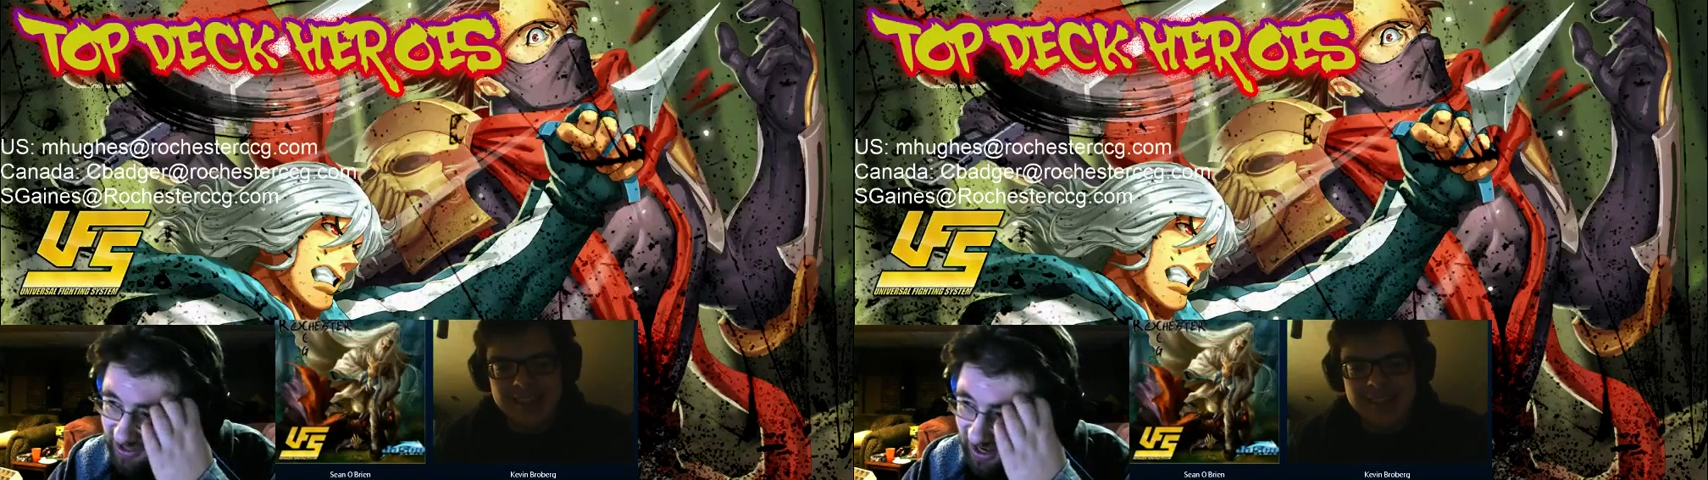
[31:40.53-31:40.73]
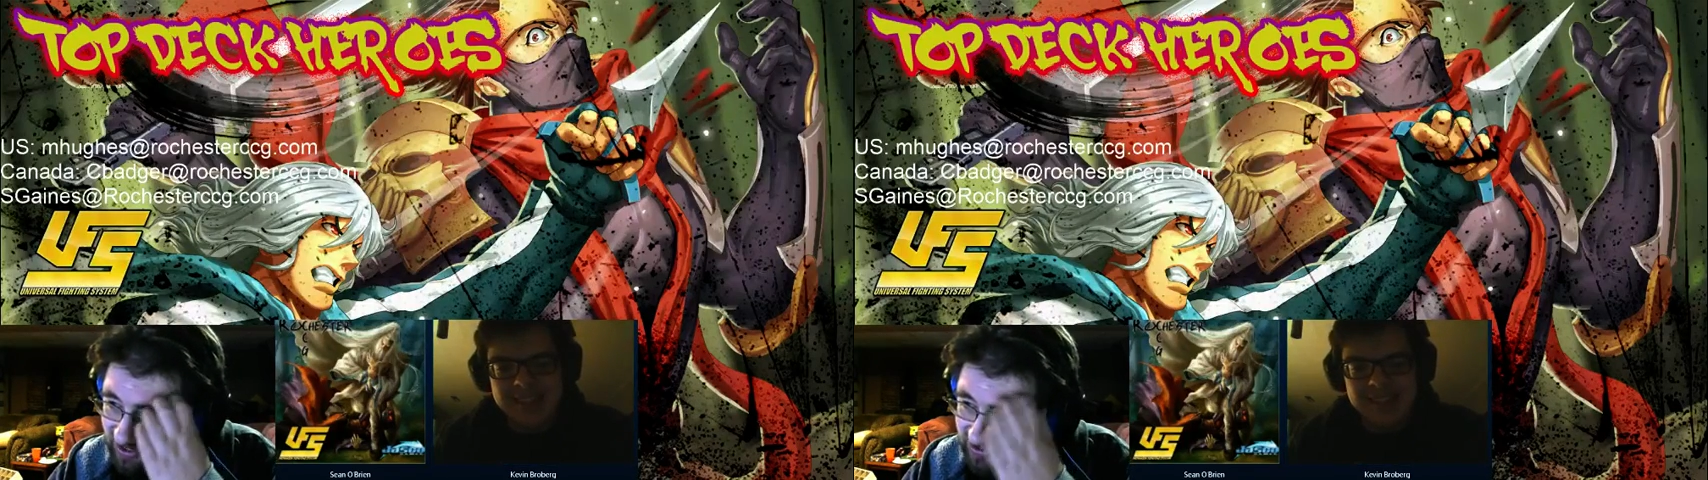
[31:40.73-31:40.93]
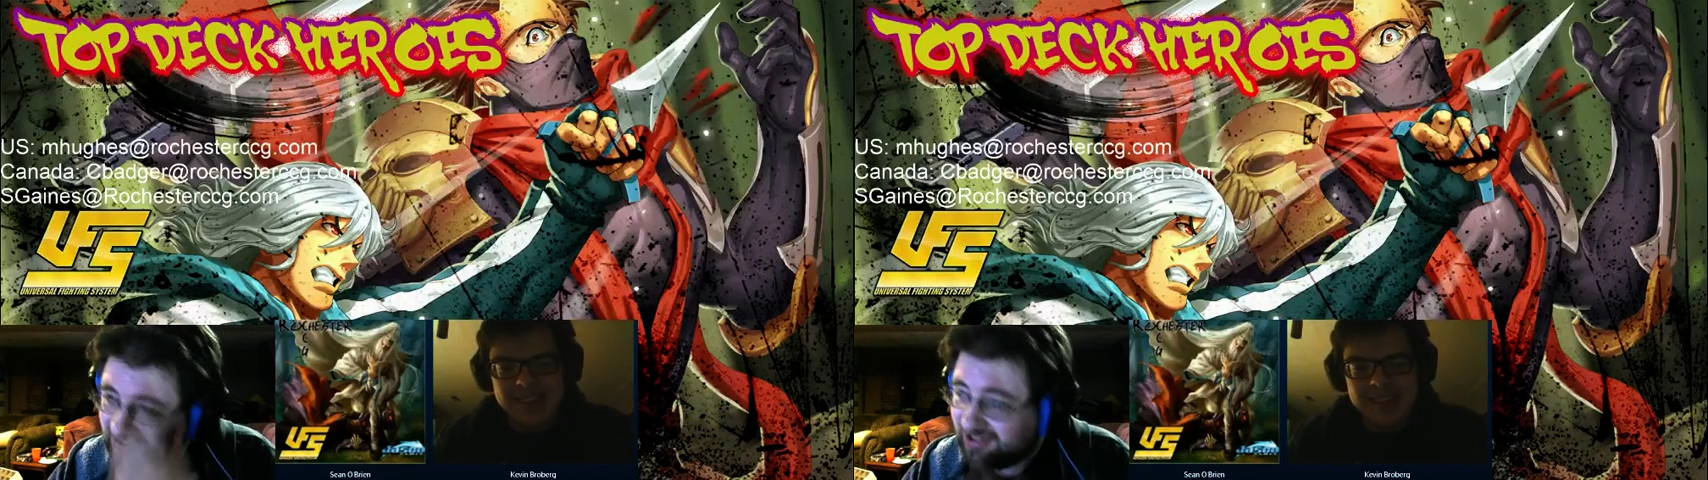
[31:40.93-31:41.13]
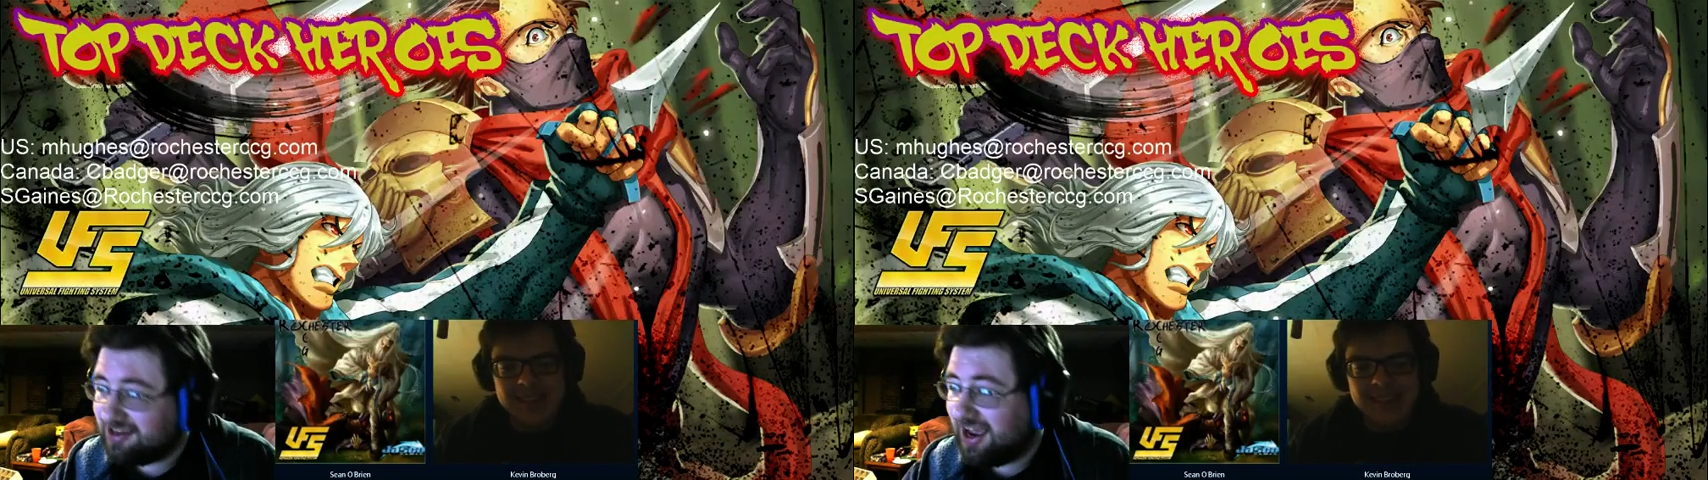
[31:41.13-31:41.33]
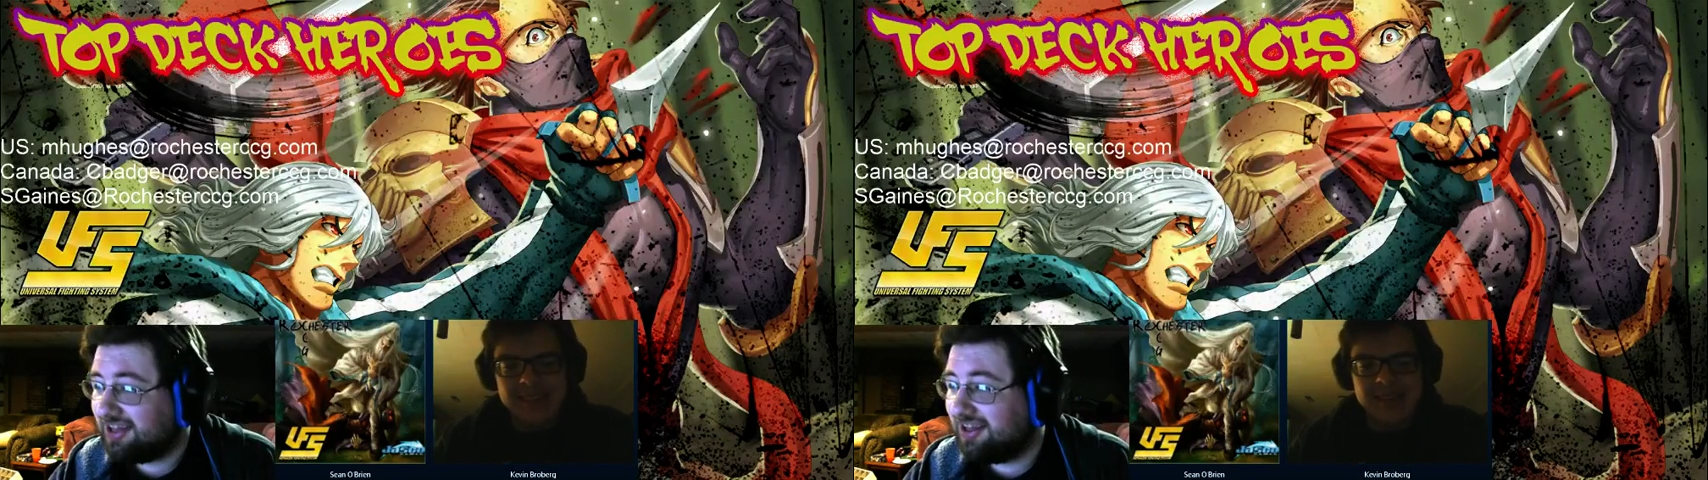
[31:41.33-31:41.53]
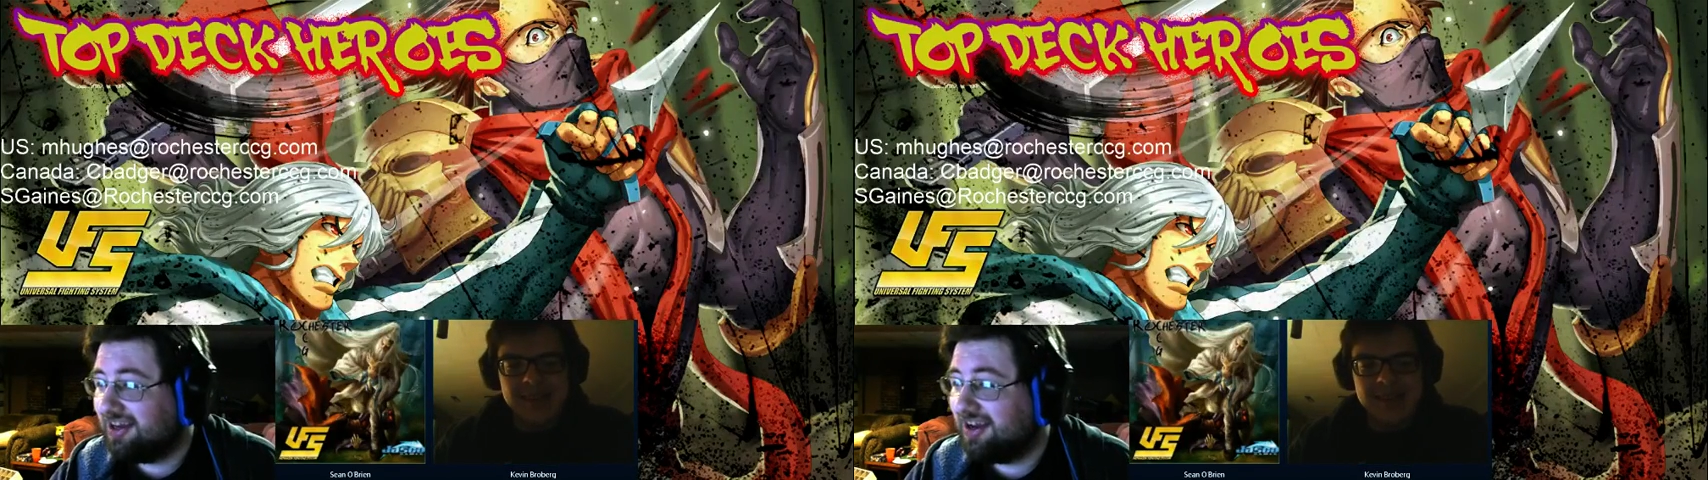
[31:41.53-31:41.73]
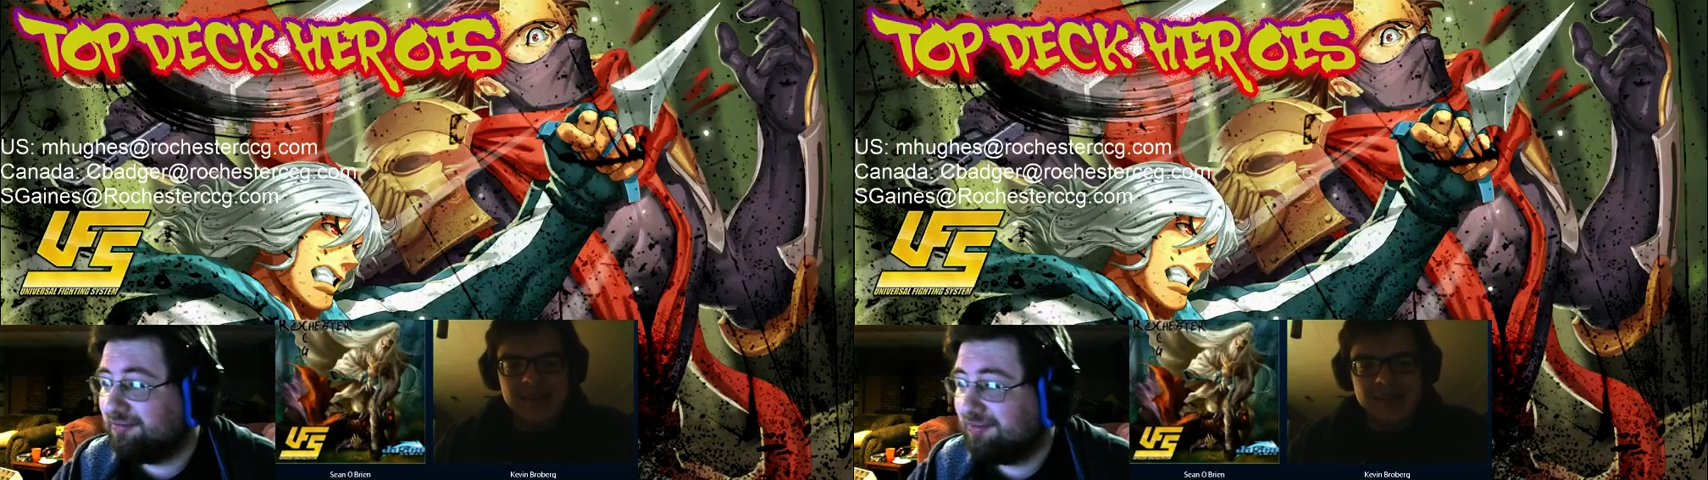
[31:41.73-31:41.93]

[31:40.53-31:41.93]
changed the attack lineup